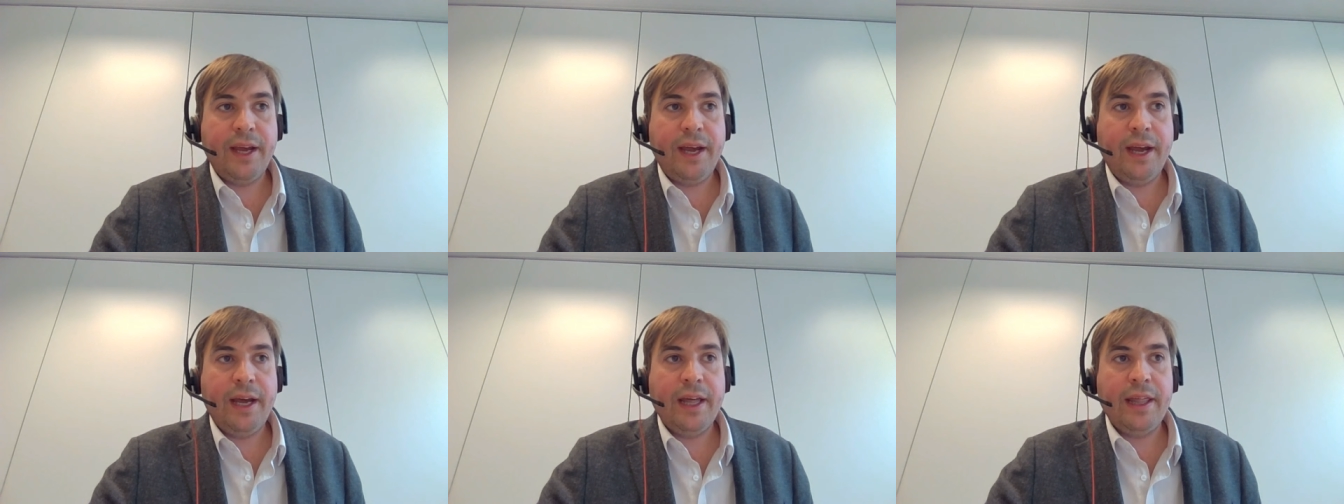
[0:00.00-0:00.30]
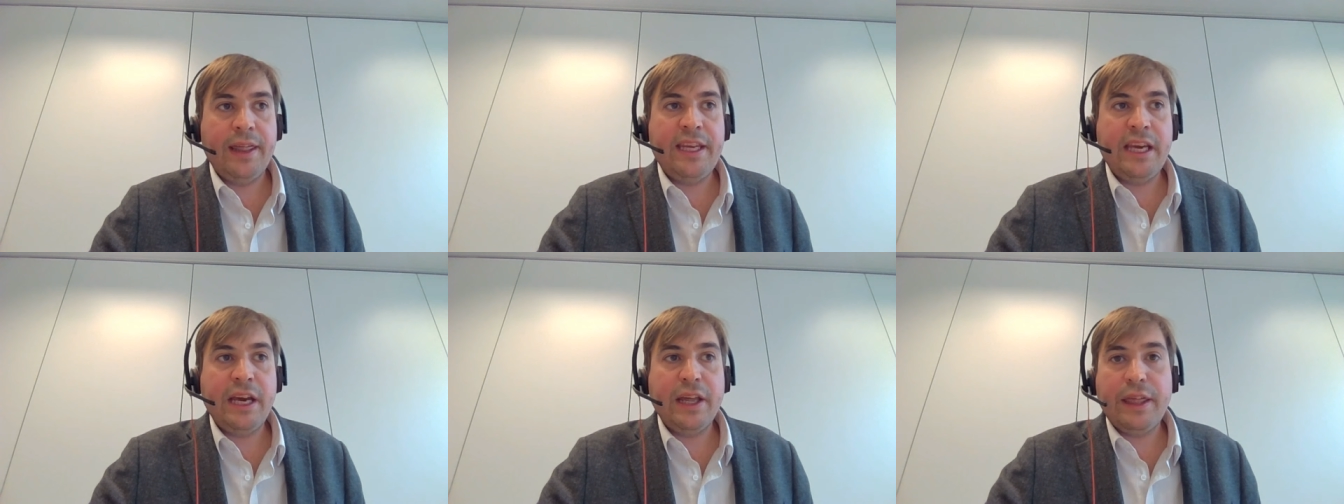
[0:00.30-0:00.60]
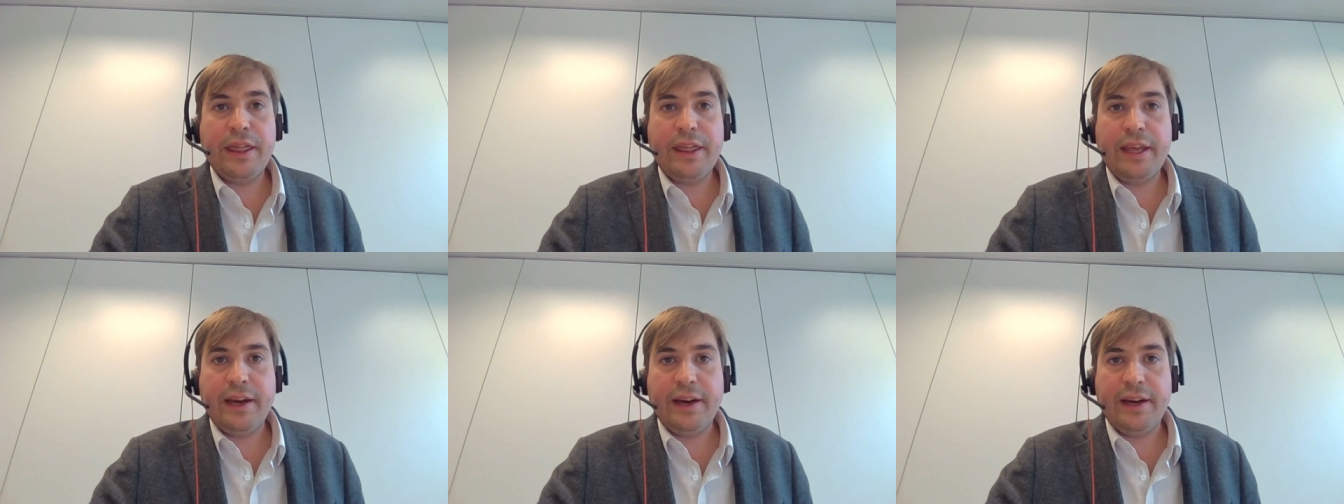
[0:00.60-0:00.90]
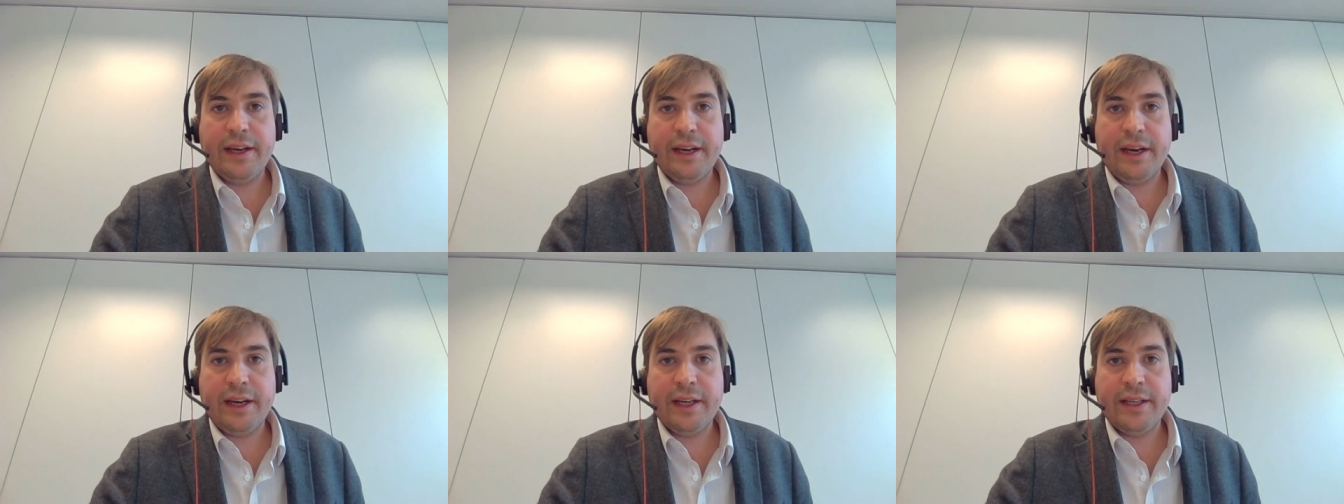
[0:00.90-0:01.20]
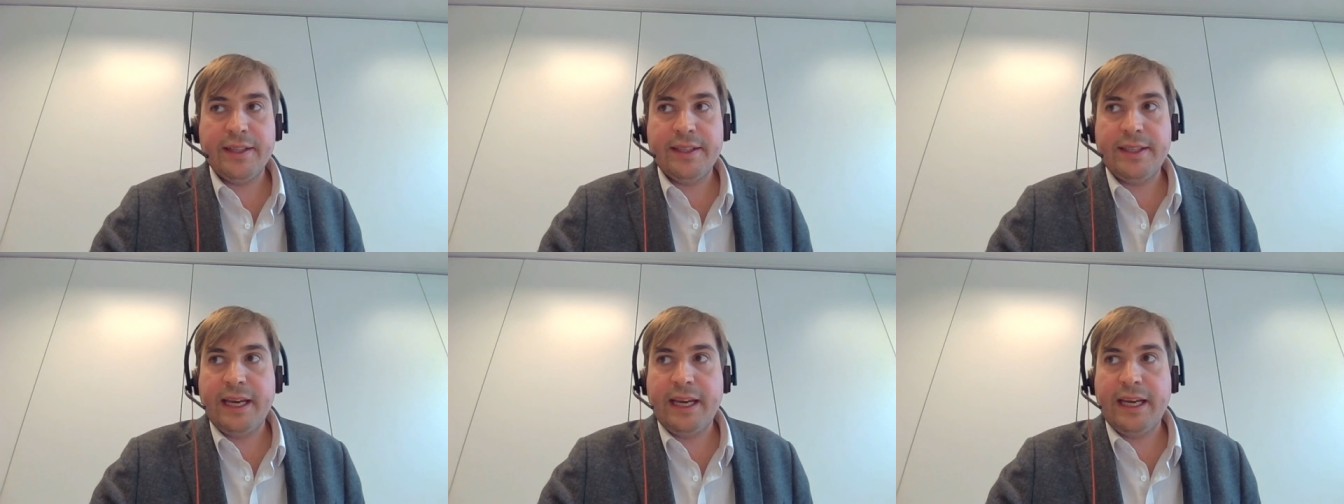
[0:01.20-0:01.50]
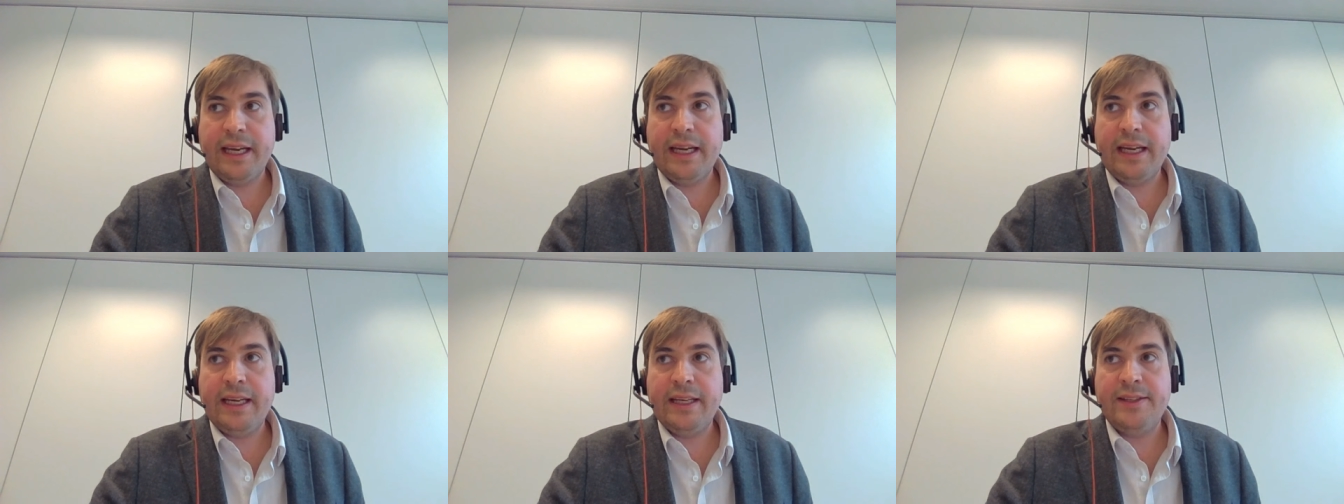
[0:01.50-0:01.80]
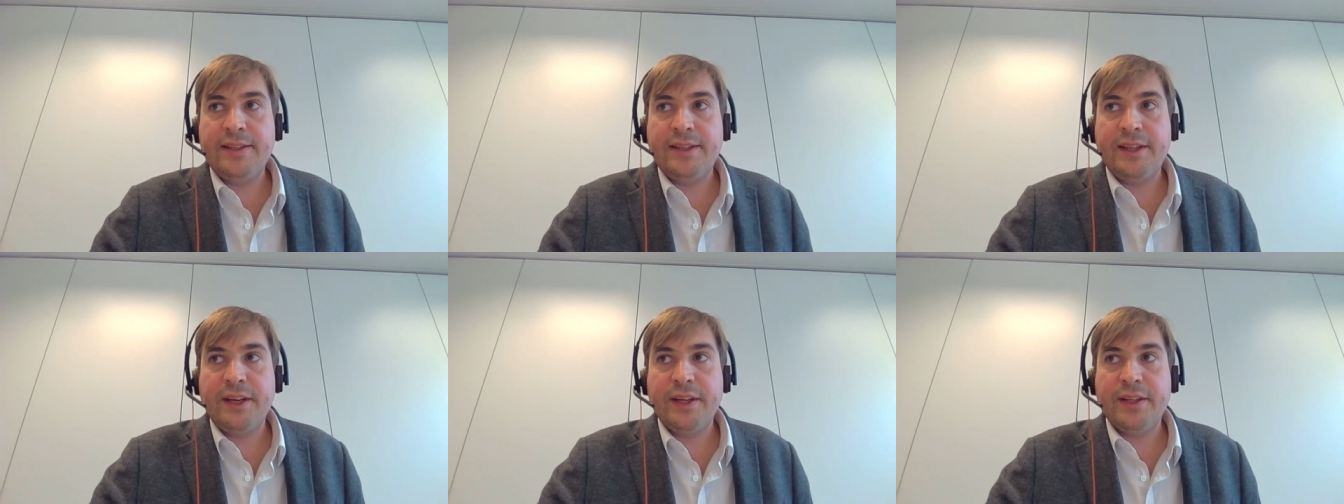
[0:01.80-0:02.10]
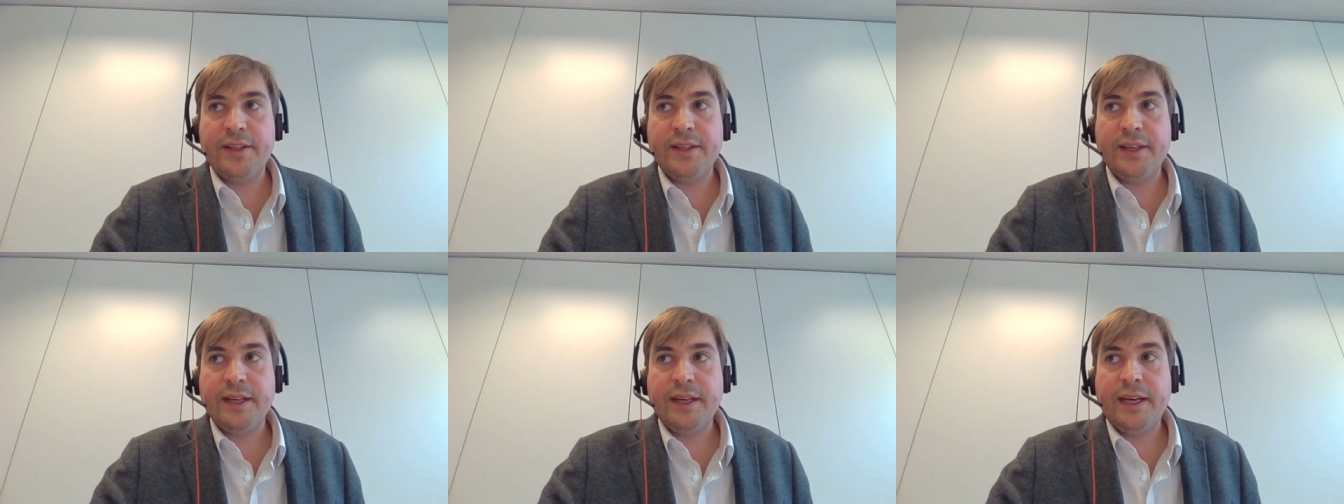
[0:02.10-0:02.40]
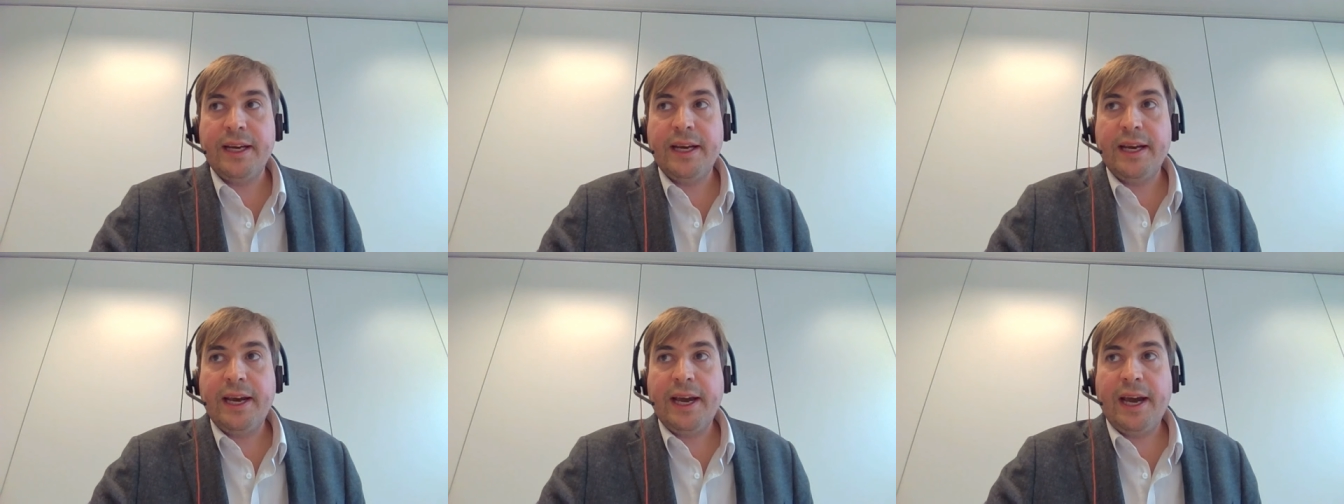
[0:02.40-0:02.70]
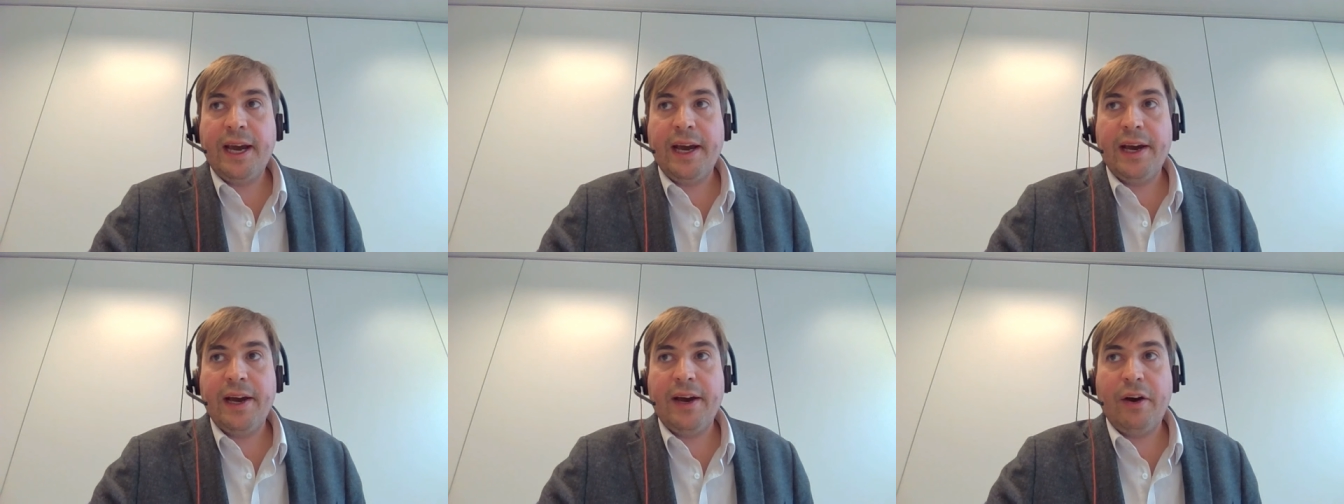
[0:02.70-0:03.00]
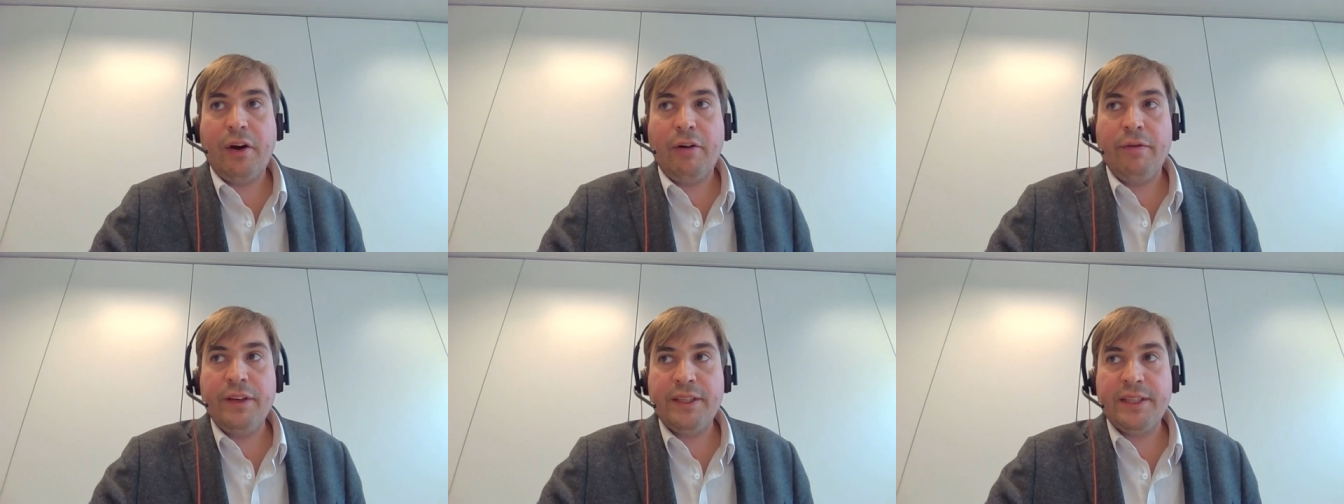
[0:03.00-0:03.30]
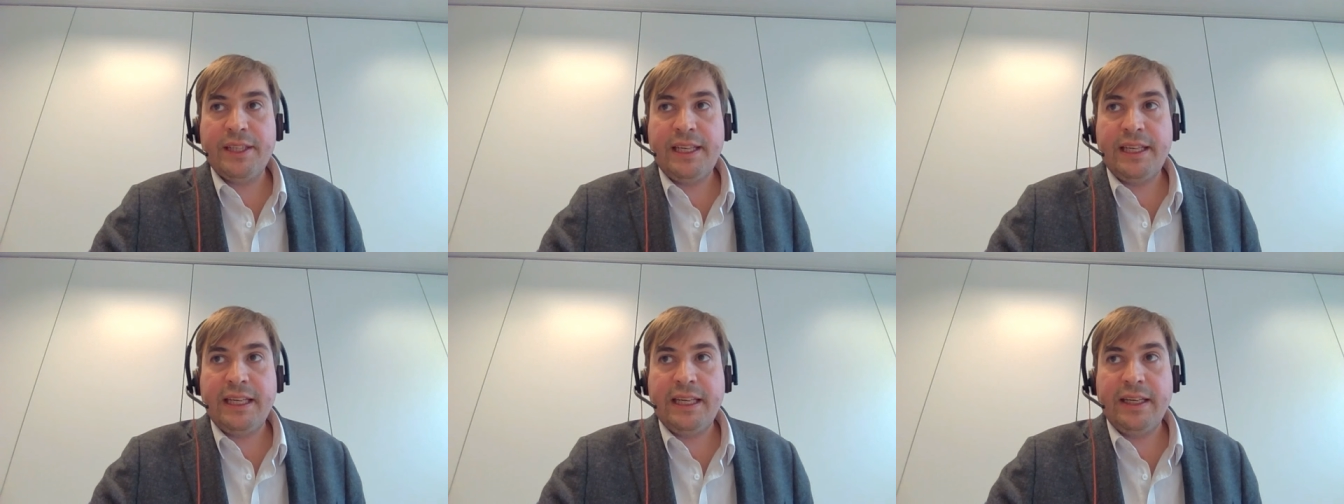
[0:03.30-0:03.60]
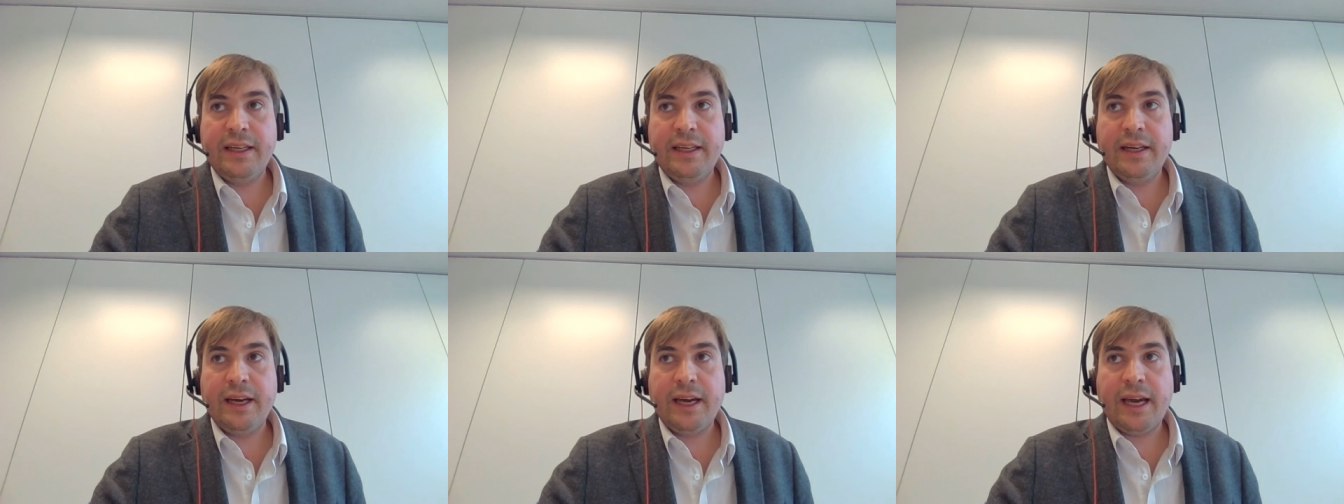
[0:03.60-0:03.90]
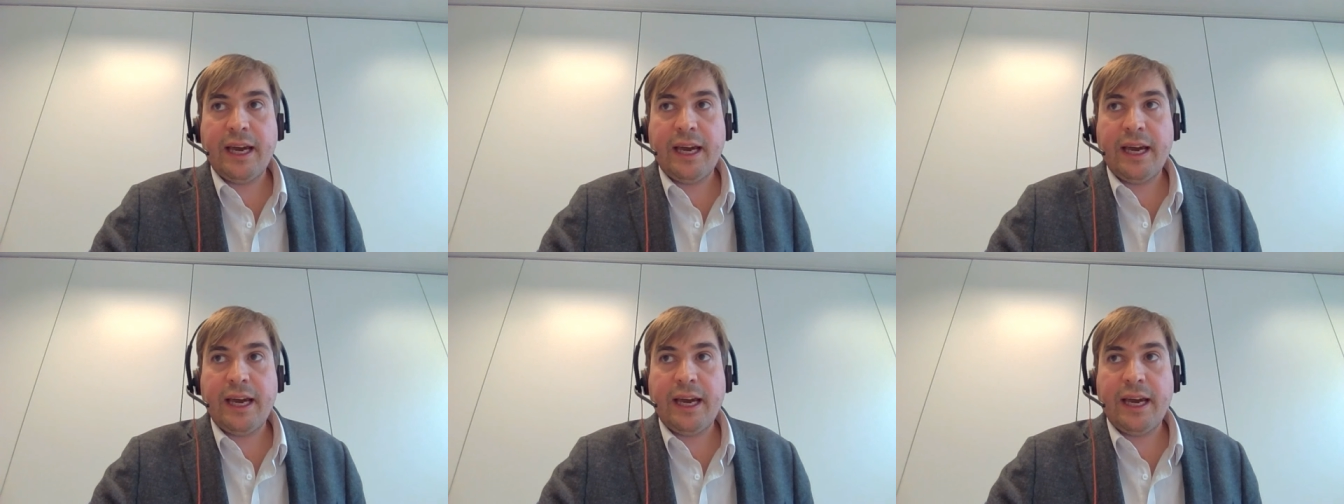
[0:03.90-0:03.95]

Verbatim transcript: Uh, the other thing I, I, can say is that uh, obviously,